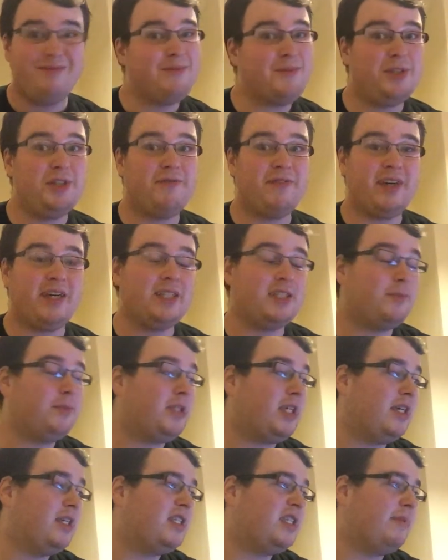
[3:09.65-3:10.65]
she finds him,
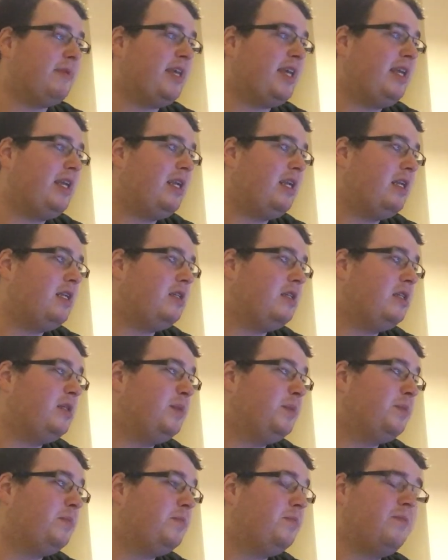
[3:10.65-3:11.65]
takes him in,
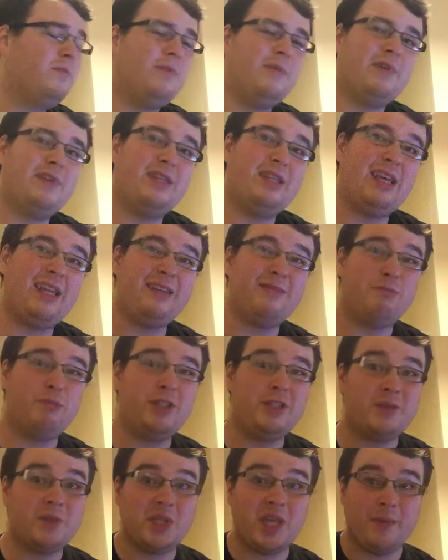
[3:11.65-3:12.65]
and then
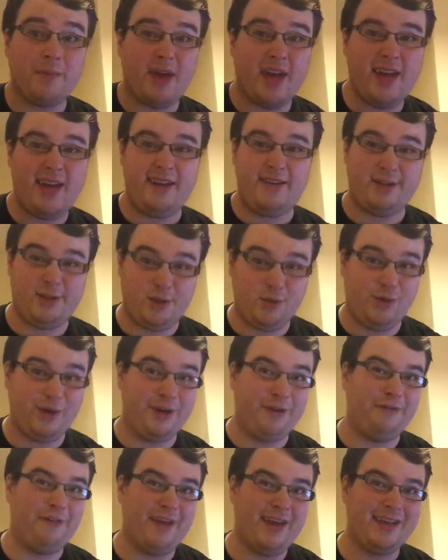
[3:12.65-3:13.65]
we skip ahead
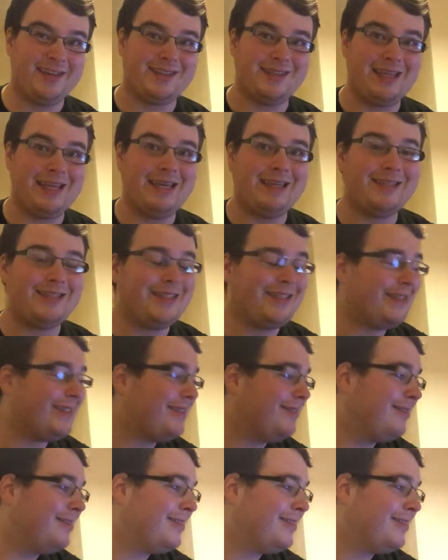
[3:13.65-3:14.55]
12 years later